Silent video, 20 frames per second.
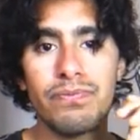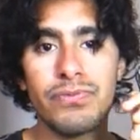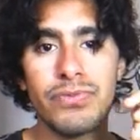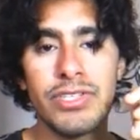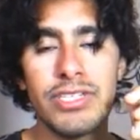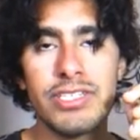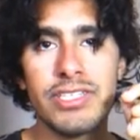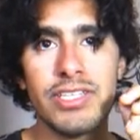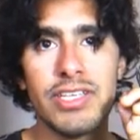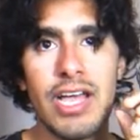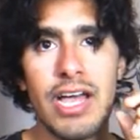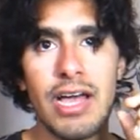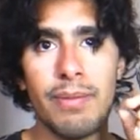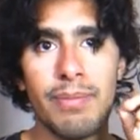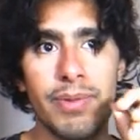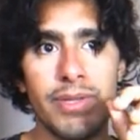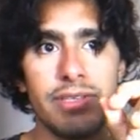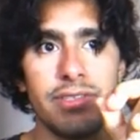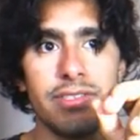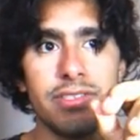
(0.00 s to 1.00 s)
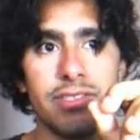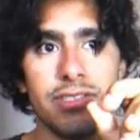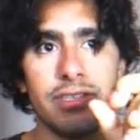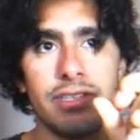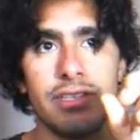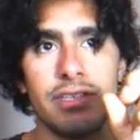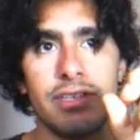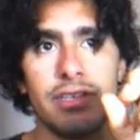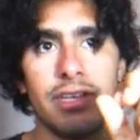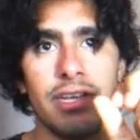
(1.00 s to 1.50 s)
This happens
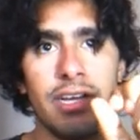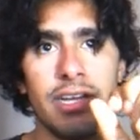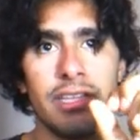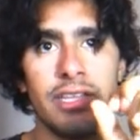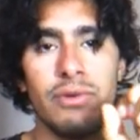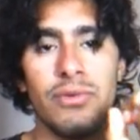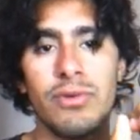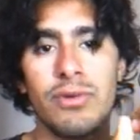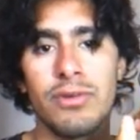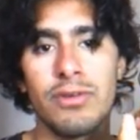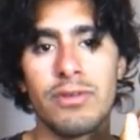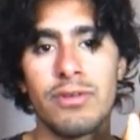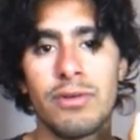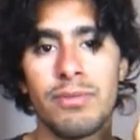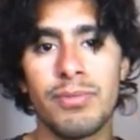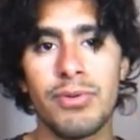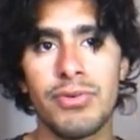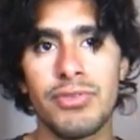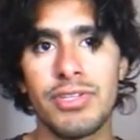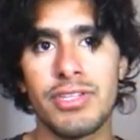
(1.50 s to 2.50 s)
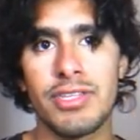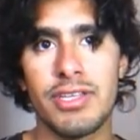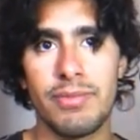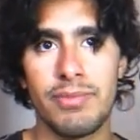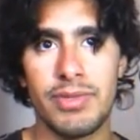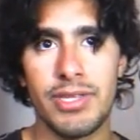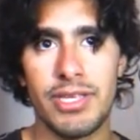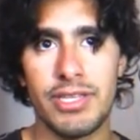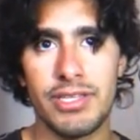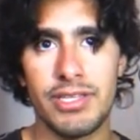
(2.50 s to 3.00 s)
and our component
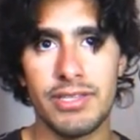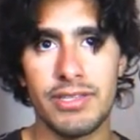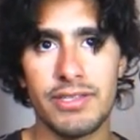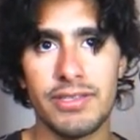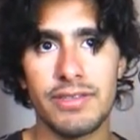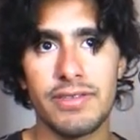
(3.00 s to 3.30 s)
updated.